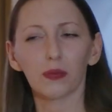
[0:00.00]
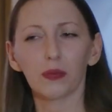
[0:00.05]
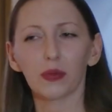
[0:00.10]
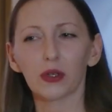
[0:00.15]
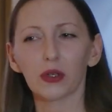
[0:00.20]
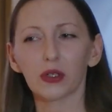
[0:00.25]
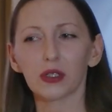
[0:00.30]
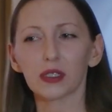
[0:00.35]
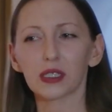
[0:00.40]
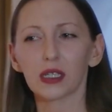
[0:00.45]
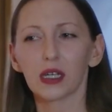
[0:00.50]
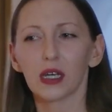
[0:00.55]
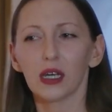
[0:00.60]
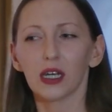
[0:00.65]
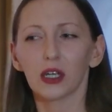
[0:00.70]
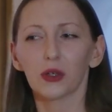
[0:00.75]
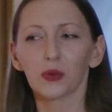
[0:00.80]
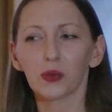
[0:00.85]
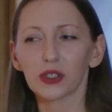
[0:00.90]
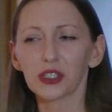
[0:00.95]
because
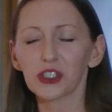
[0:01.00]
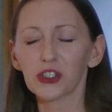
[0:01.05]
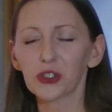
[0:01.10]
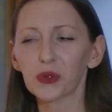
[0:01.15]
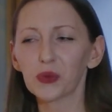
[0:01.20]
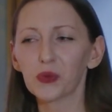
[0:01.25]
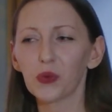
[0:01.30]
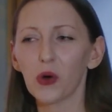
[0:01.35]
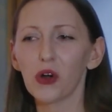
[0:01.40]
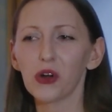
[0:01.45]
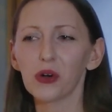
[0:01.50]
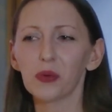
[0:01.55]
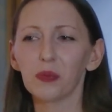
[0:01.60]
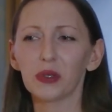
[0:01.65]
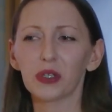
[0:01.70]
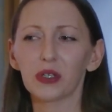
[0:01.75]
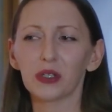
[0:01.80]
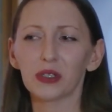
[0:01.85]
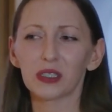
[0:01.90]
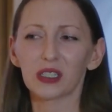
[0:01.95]
it was so
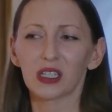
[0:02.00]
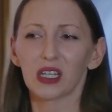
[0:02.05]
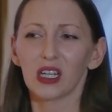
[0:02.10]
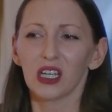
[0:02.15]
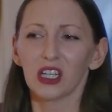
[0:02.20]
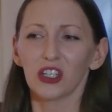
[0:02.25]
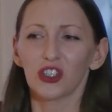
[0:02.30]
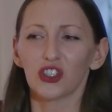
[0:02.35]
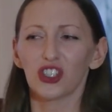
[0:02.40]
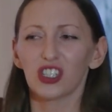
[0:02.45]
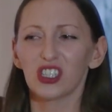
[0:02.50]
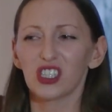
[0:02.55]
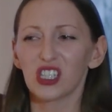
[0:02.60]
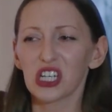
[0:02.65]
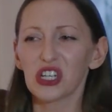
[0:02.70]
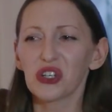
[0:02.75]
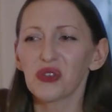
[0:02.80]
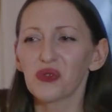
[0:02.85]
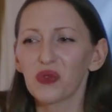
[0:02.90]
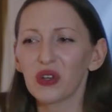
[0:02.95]
warm, because she
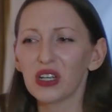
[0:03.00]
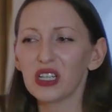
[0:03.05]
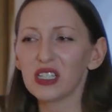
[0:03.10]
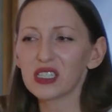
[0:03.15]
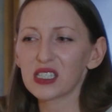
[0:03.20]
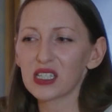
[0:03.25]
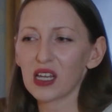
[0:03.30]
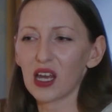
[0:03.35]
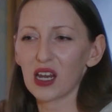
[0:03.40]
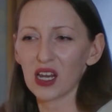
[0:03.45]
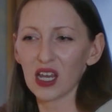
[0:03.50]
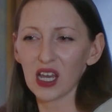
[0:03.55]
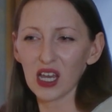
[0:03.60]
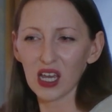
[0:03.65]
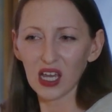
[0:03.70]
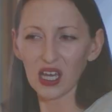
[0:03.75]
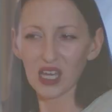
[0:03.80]
didn't really say,